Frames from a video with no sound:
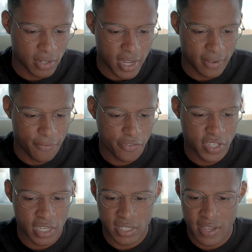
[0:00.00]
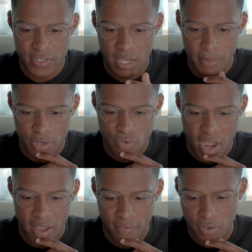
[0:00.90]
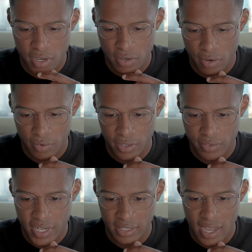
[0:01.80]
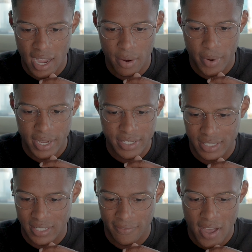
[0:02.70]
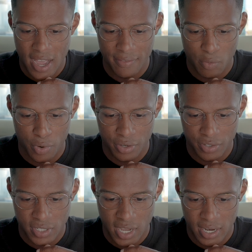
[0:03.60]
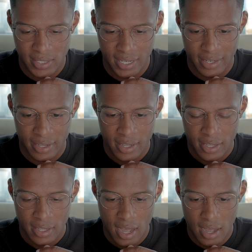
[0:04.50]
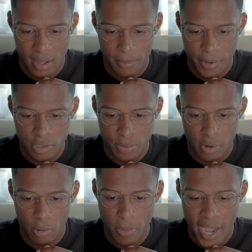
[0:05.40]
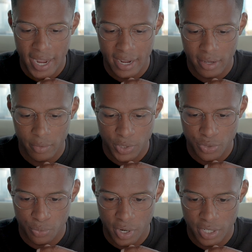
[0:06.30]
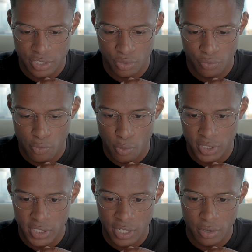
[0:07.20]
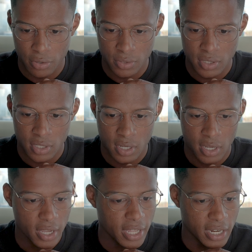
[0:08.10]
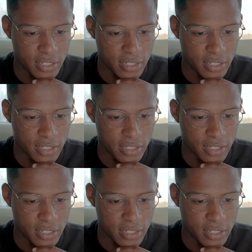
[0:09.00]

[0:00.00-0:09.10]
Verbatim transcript: so like a 15 to 17 minute drive. You can, you know, either take the highway 65 or you can just kind of take um, Hillsboro Pike, which runs through Forest Hills and